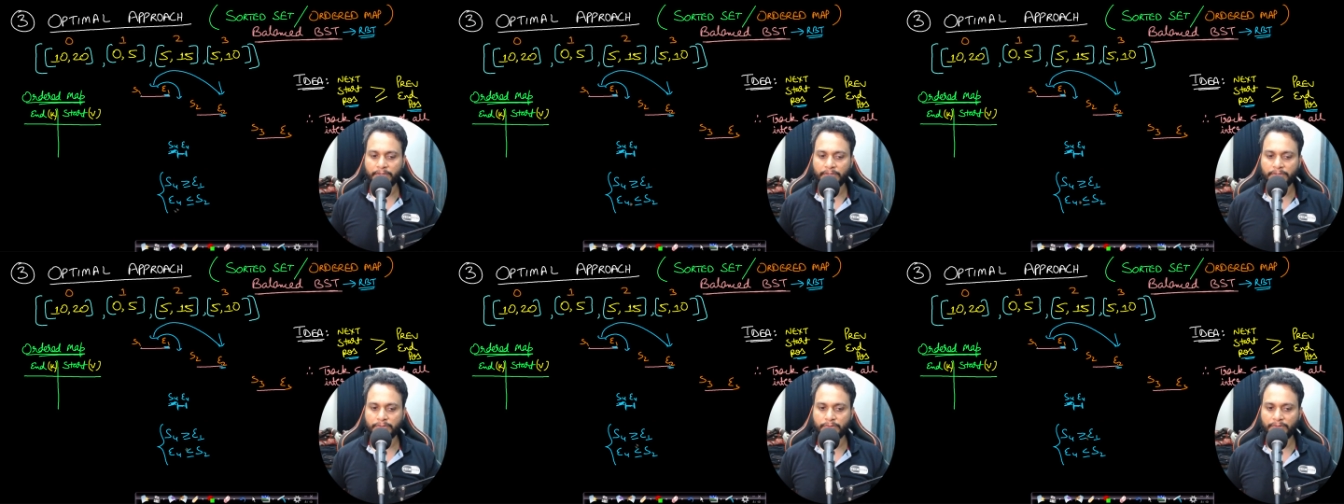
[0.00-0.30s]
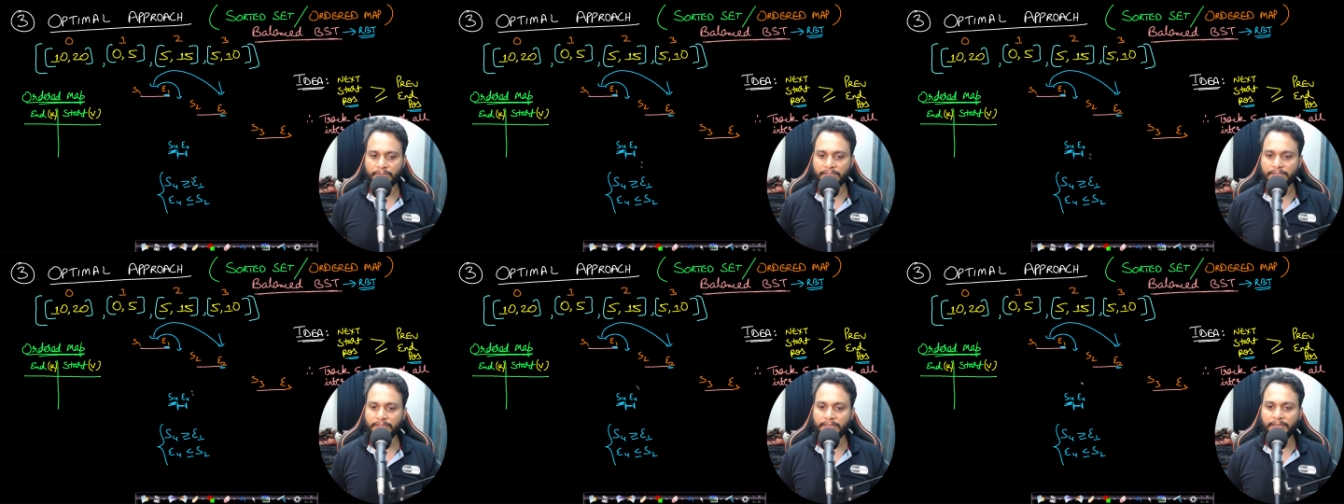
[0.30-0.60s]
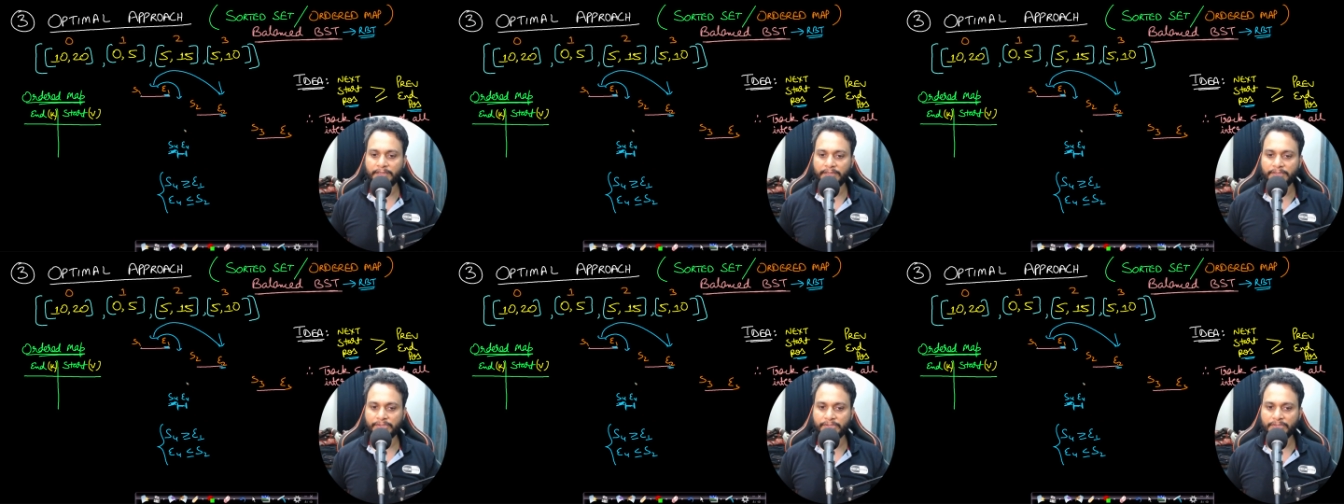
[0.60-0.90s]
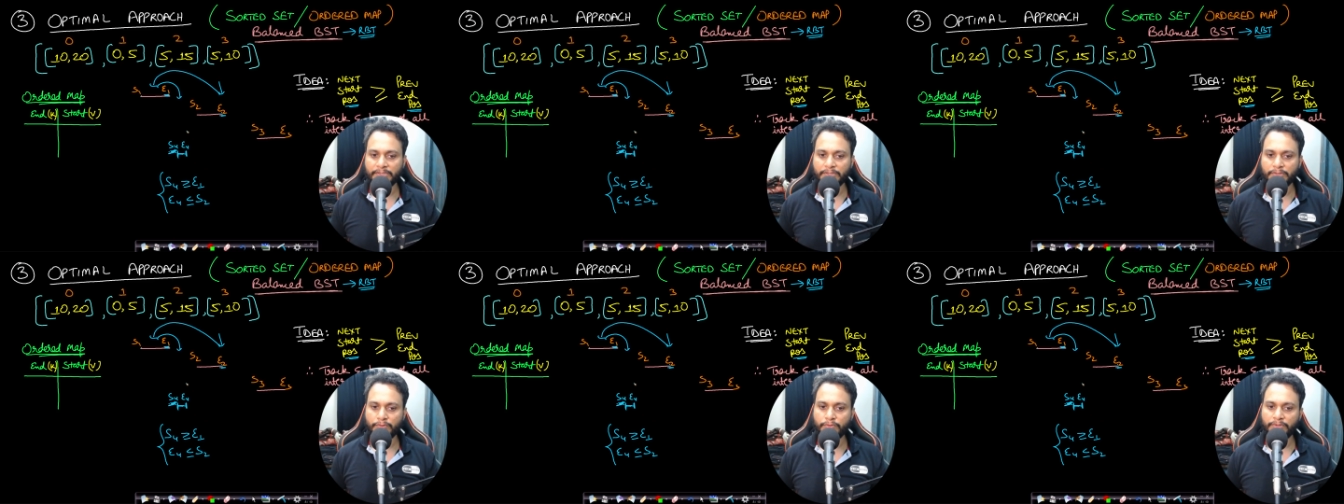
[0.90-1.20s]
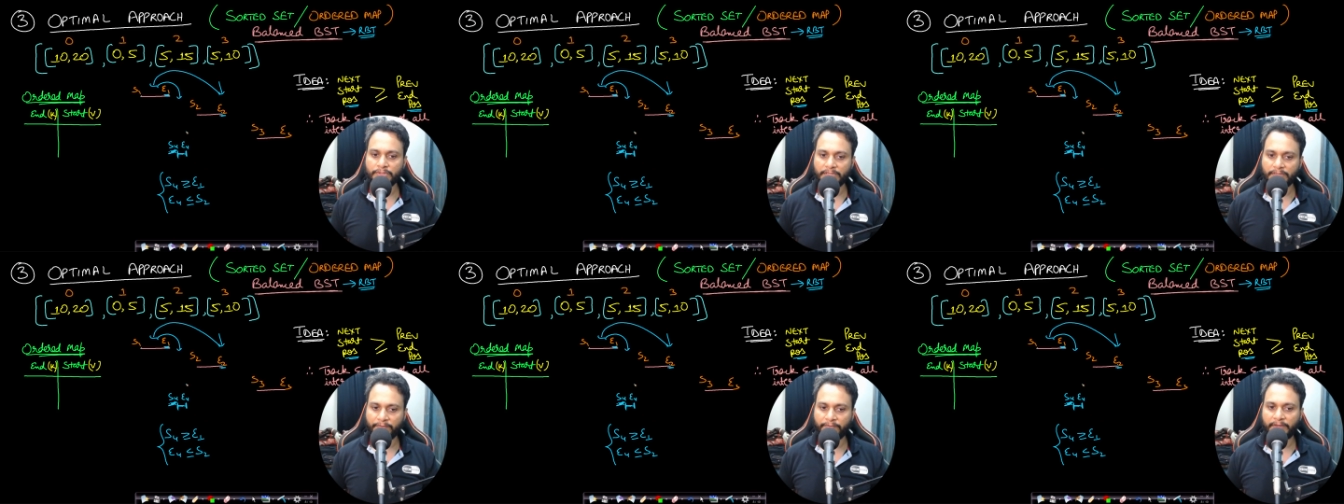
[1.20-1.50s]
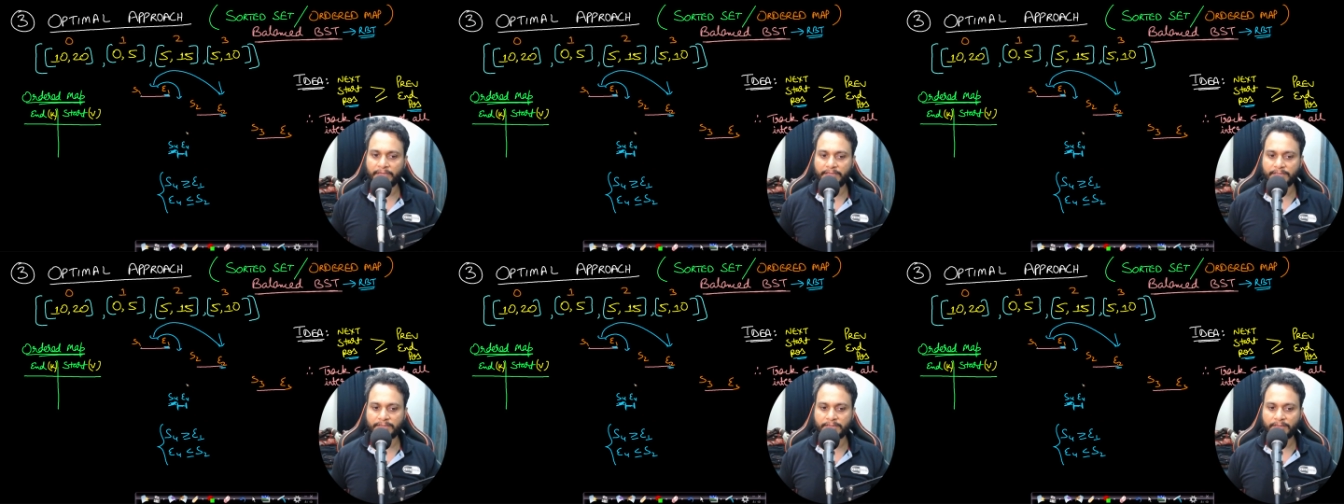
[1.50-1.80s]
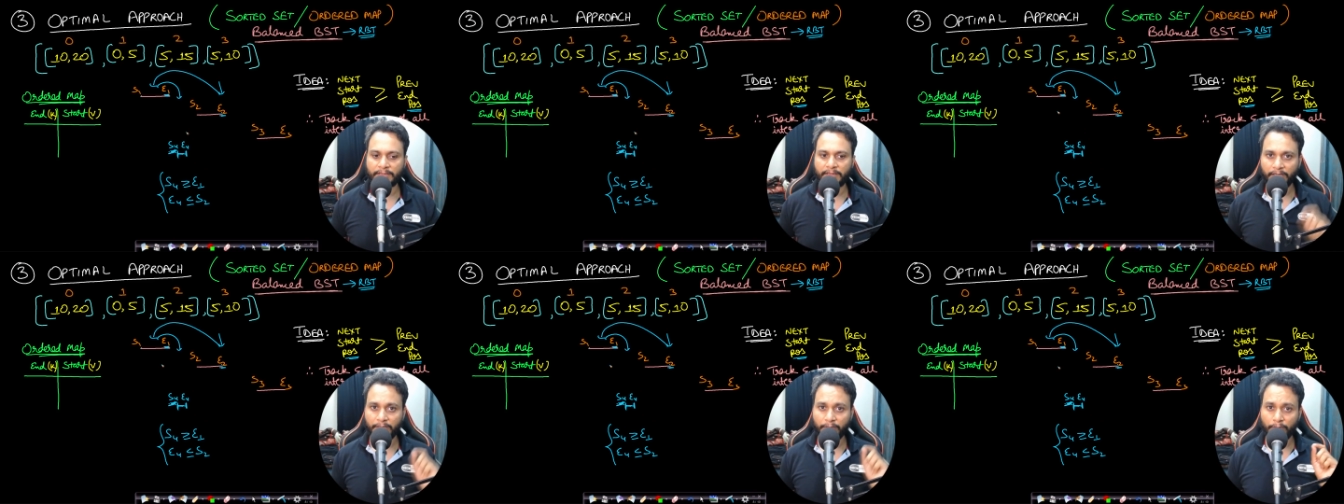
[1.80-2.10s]
so this condition should suffice
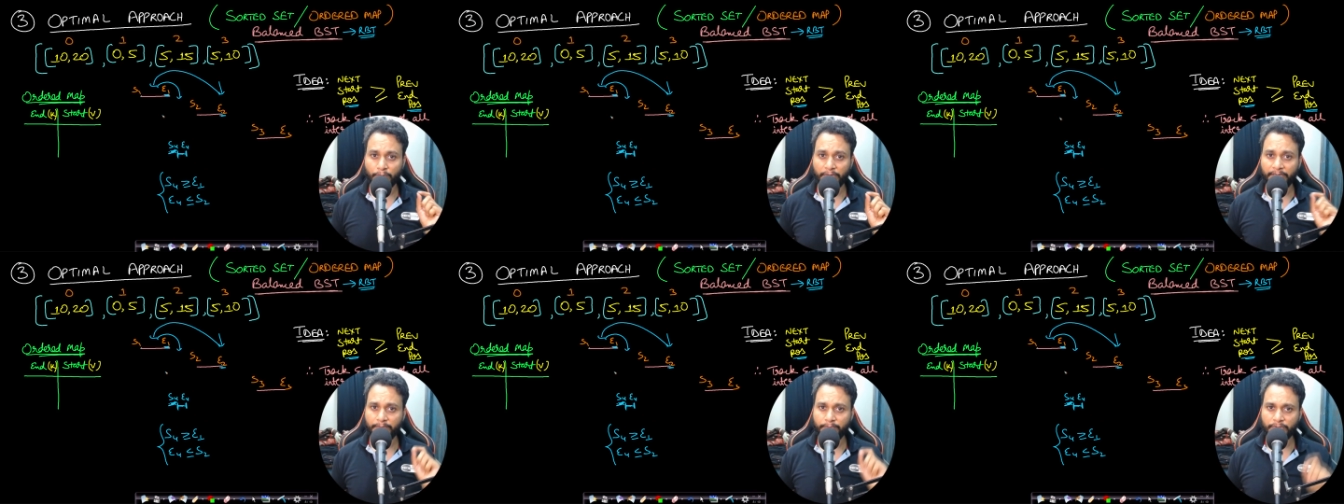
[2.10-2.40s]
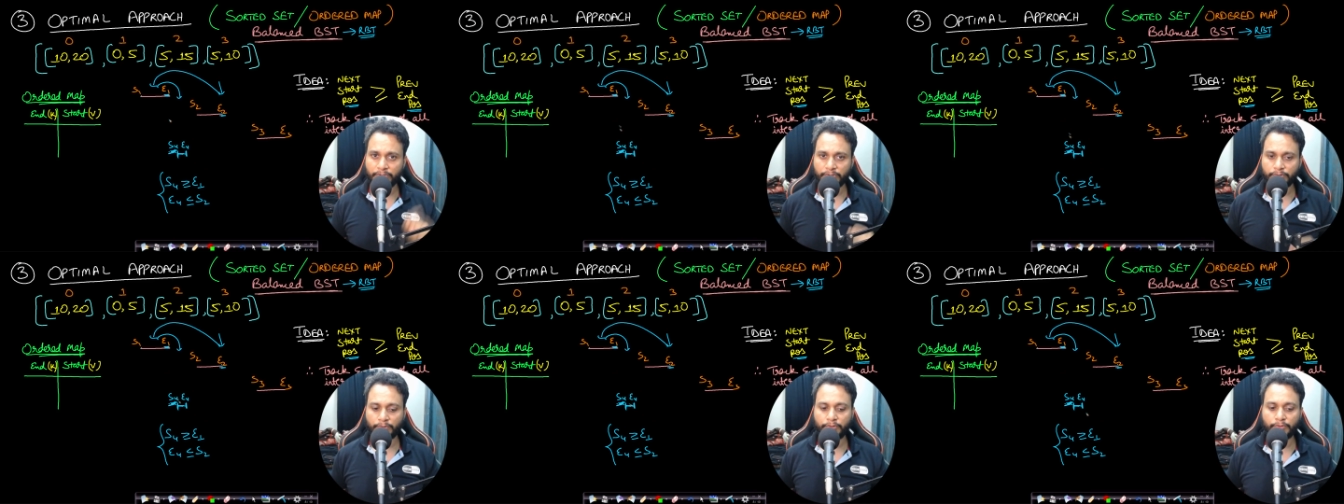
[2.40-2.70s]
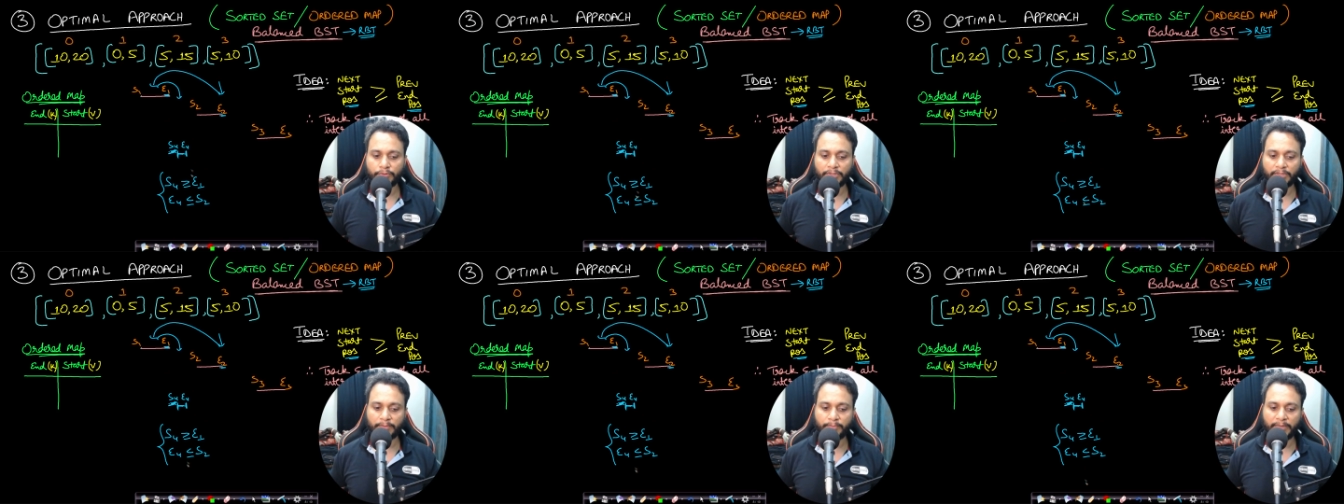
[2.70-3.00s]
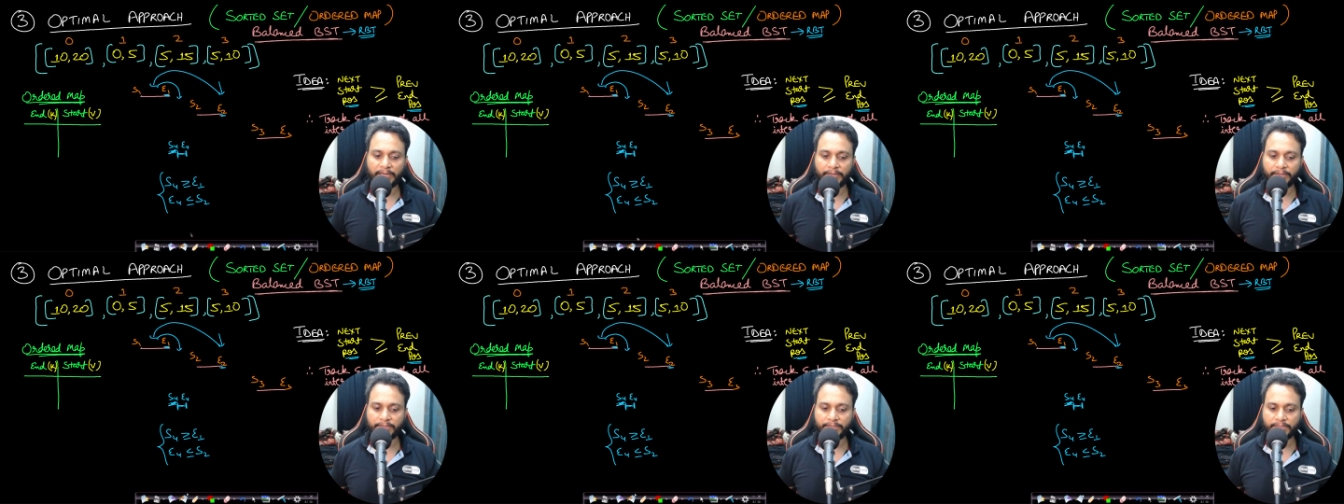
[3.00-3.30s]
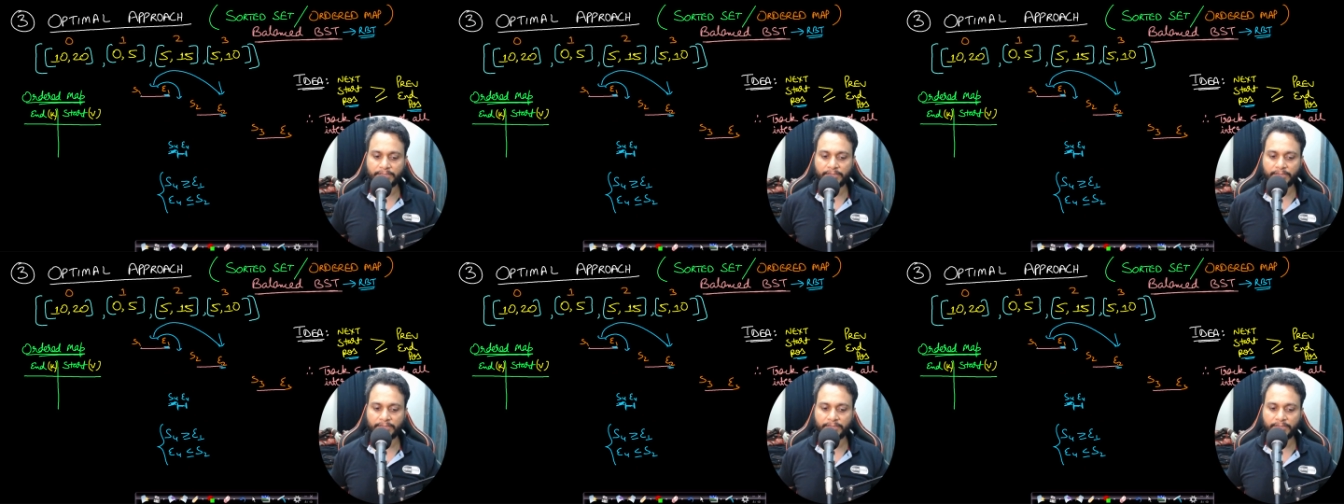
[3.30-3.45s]
now let me show you the binary